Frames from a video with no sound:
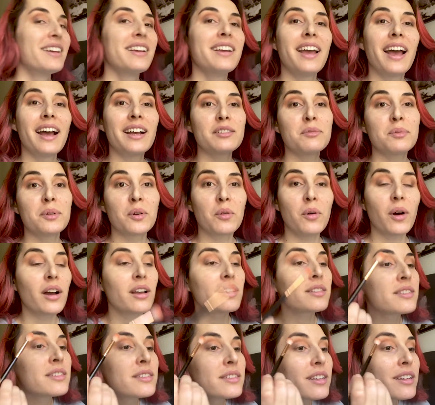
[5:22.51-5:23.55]
it has been a while
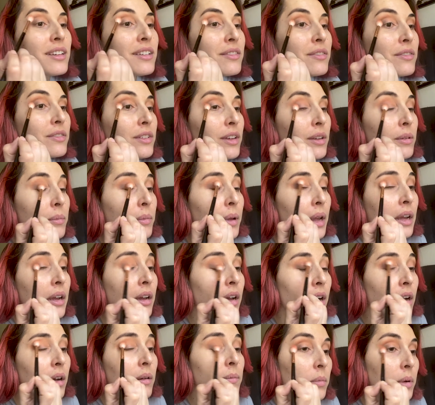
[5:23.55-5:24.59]
since I've done
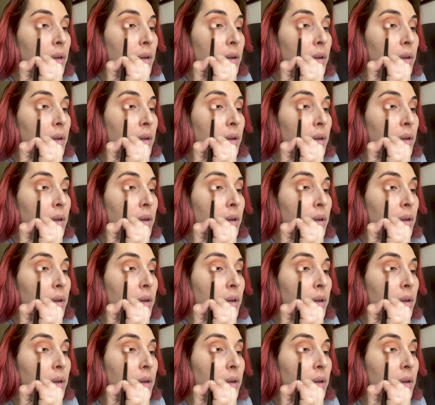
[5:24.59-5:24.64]
makeup.